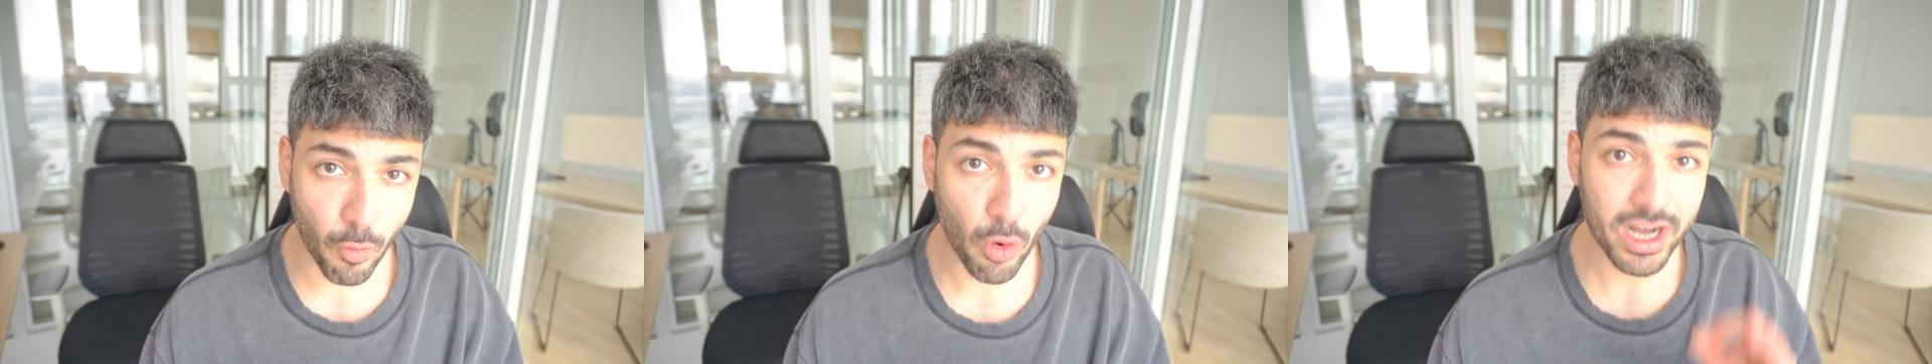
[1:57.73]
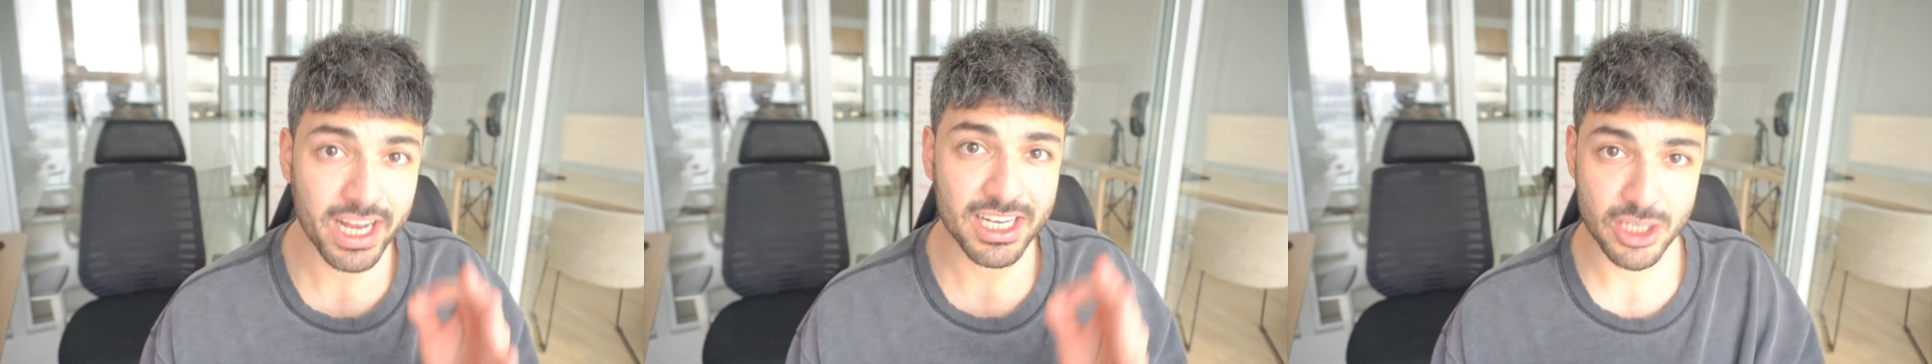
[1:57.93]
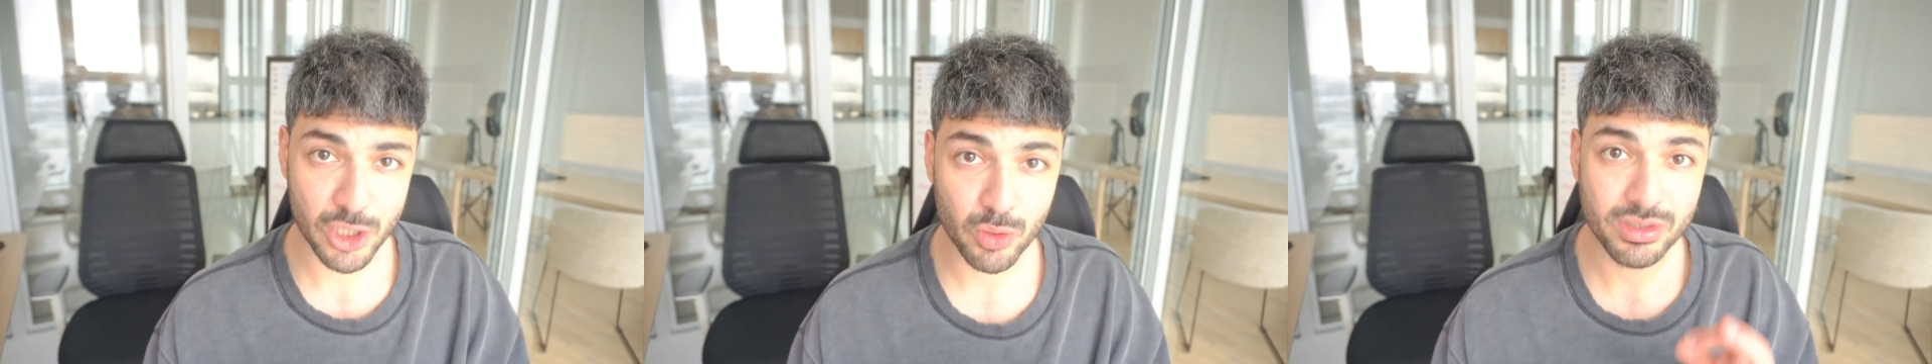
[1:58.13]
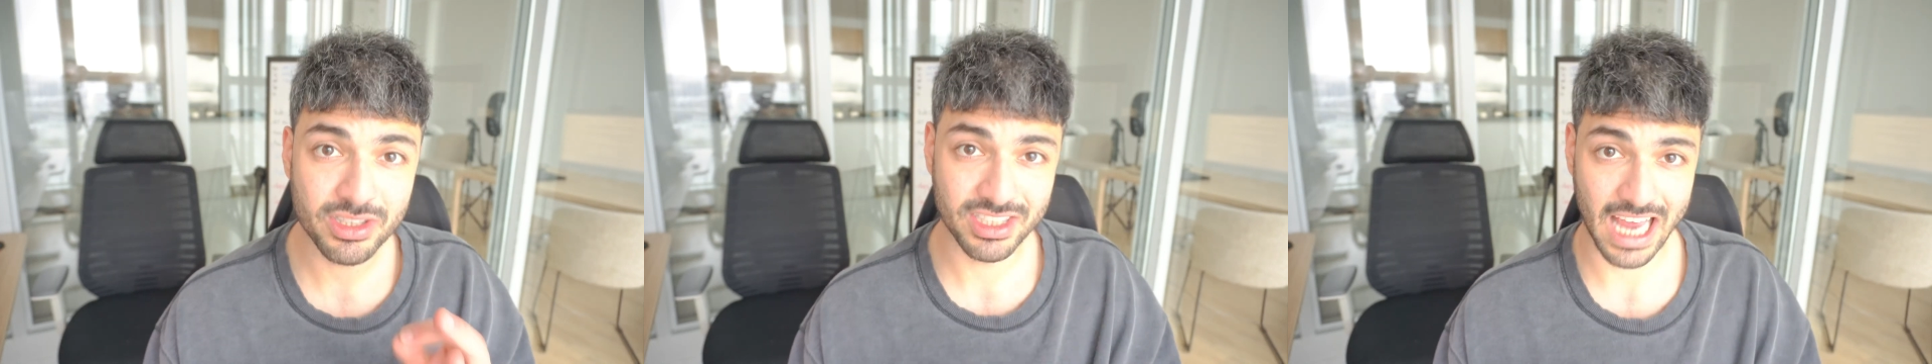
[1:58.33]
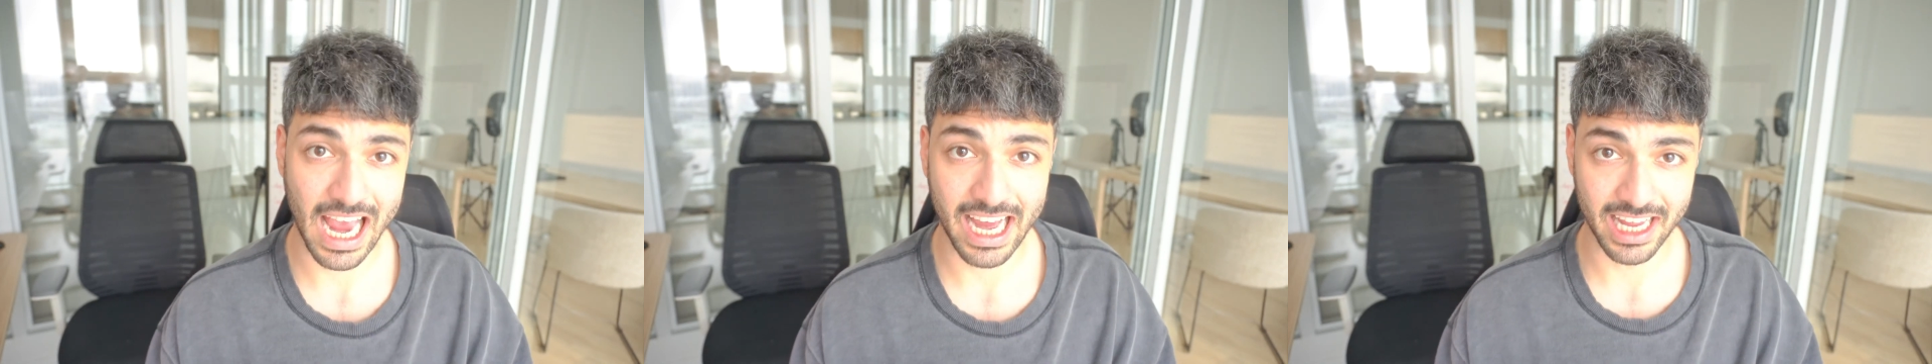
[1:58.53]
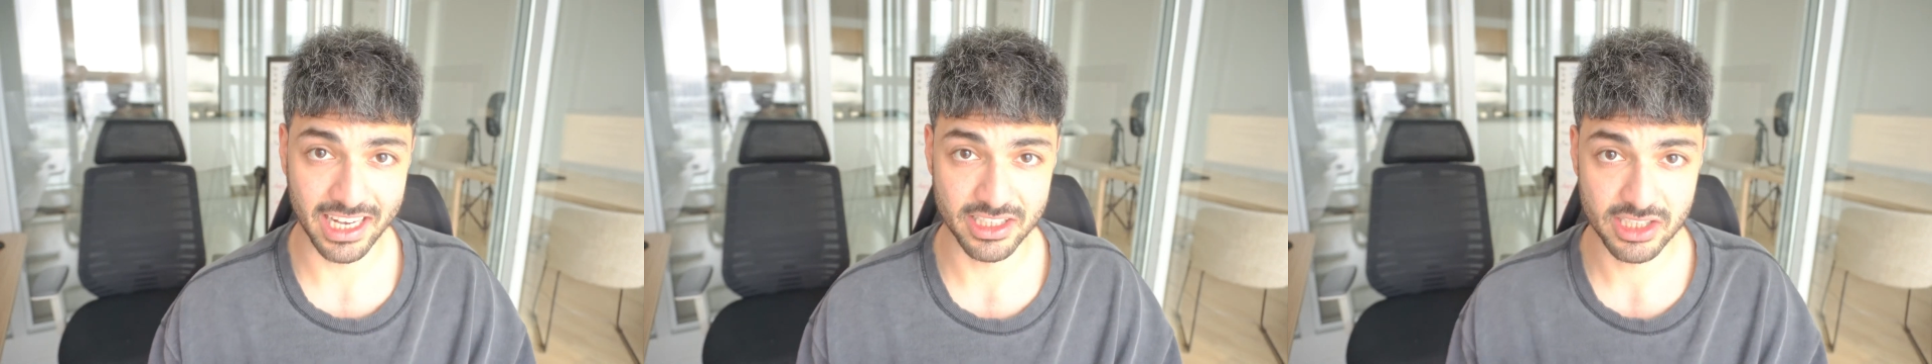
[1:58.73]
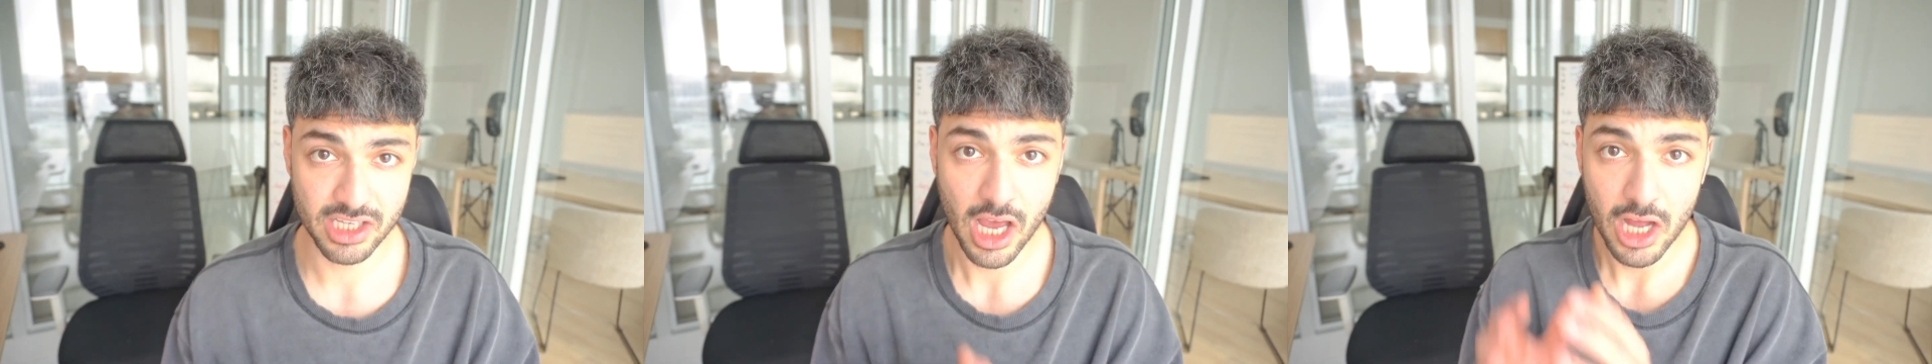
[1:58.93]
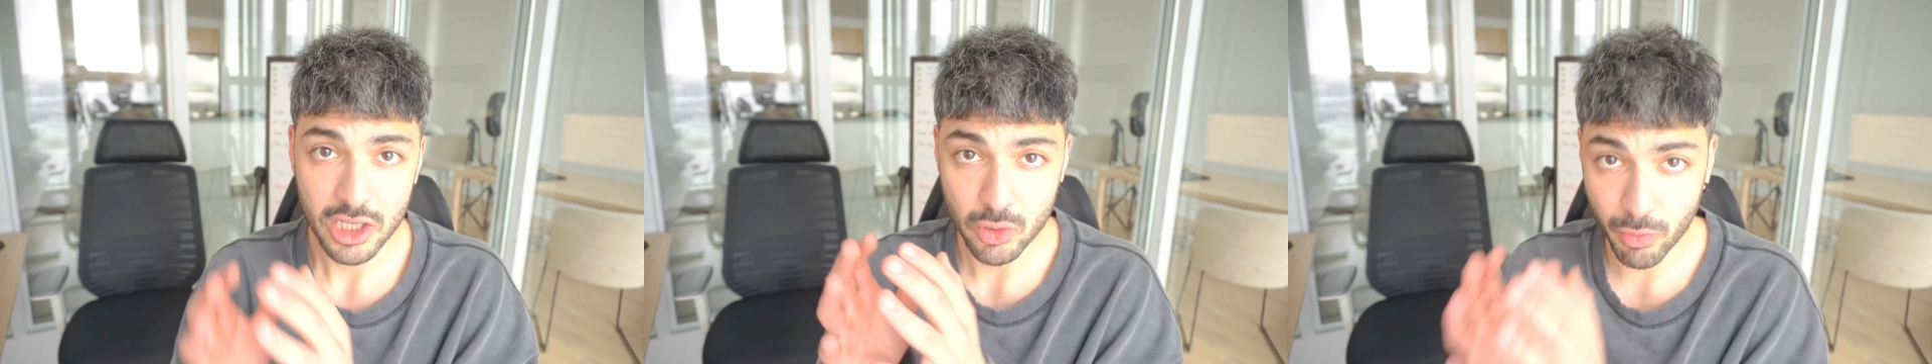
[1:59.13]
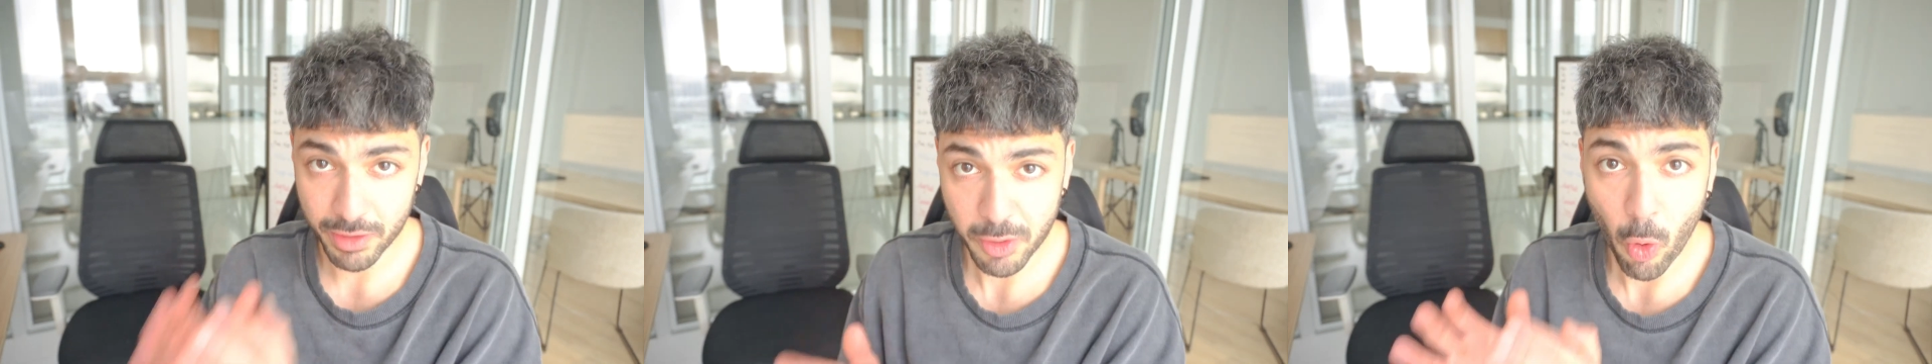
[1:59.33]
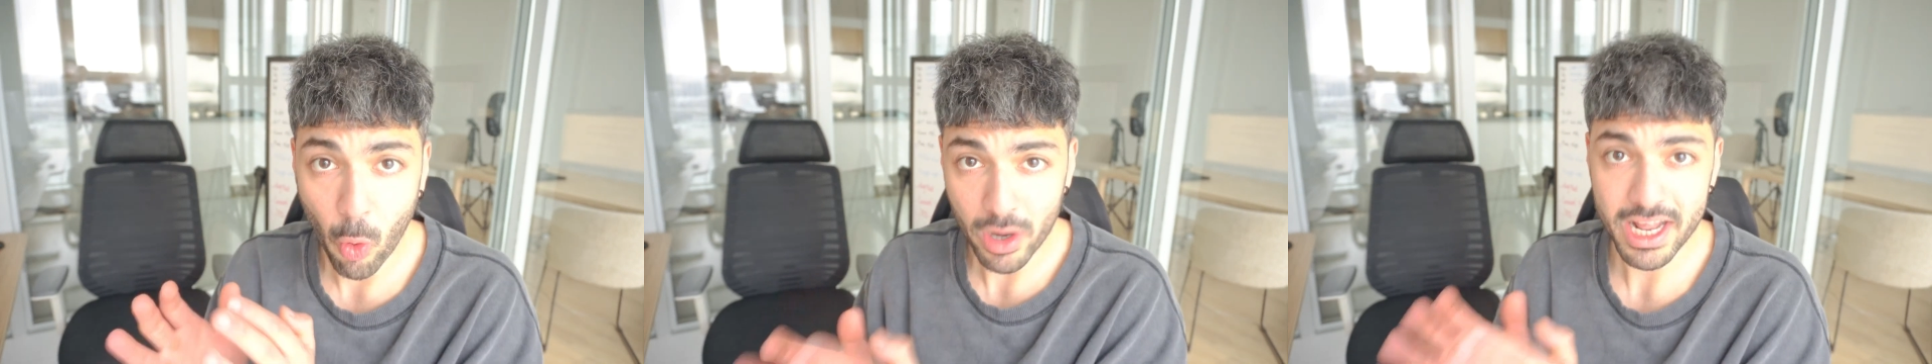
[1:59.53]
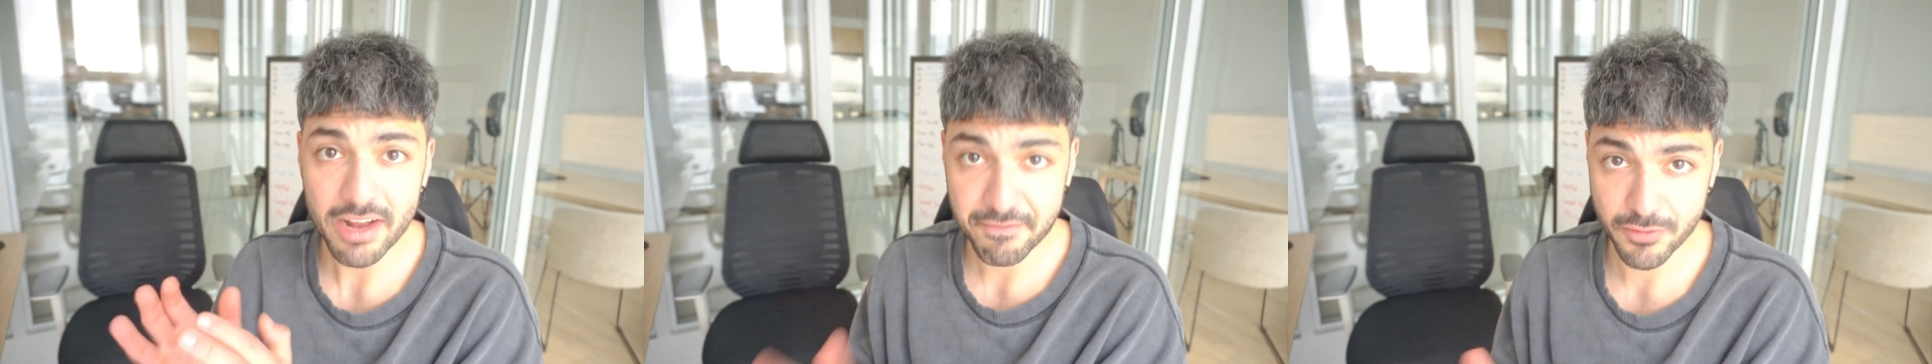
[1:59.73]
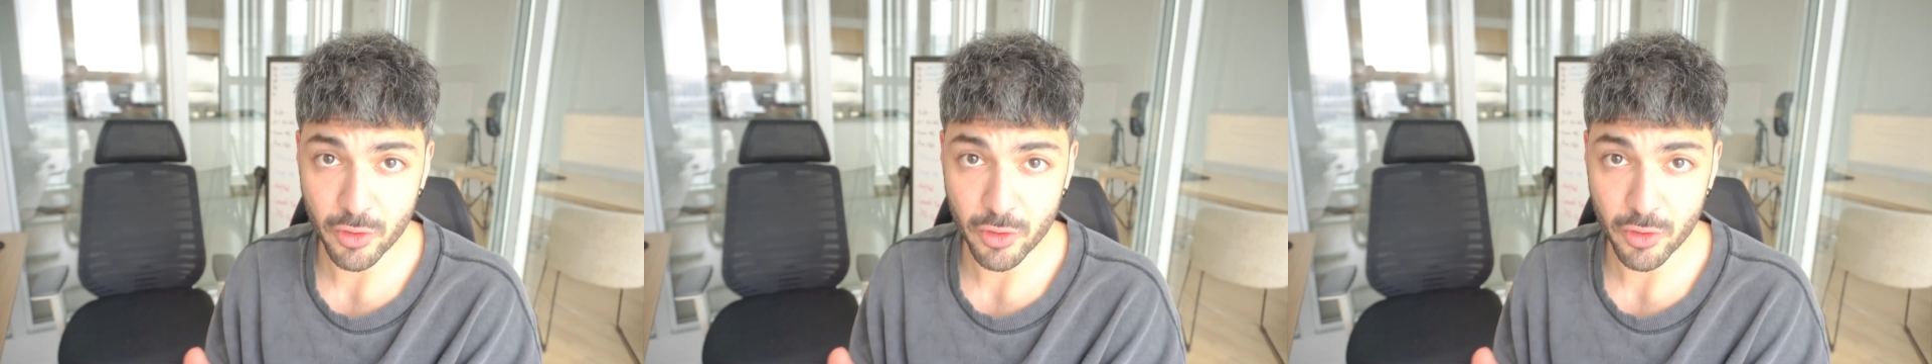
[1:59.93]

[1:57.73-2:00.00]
42 seconds to record that